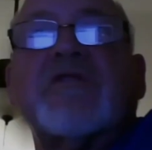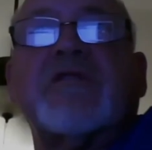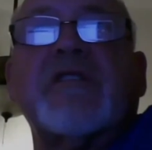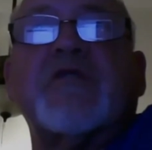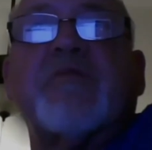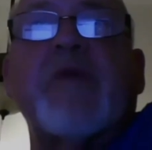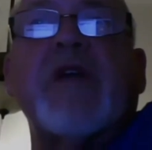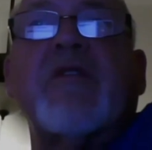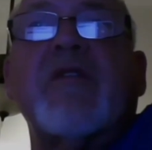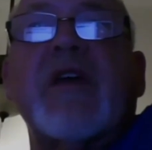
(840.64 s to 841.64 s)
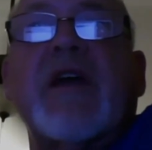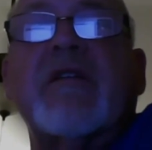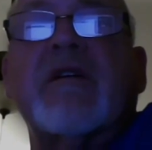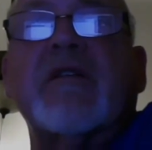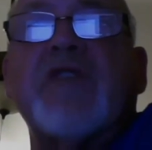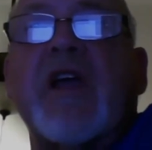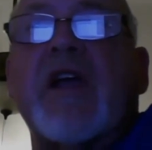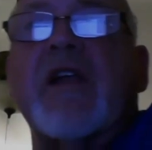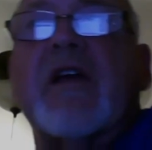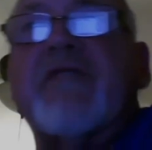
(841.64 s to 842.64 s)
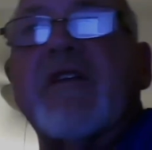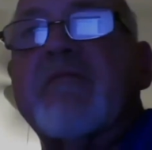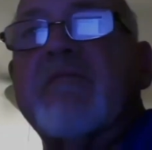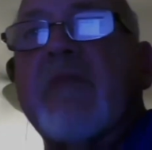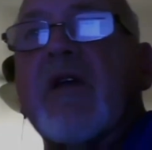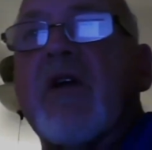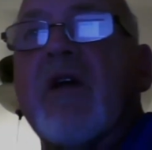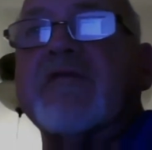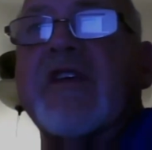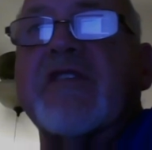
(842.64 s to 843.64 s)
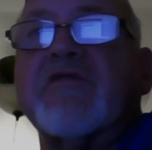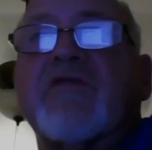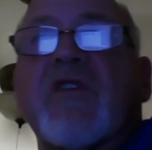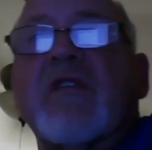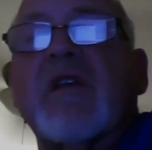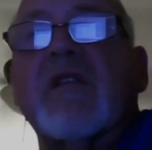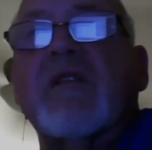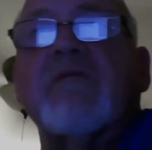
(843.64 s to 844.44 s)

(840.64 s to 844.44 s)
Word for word: I'll just expand on that. Uh, Jack and I have had many conversations on it.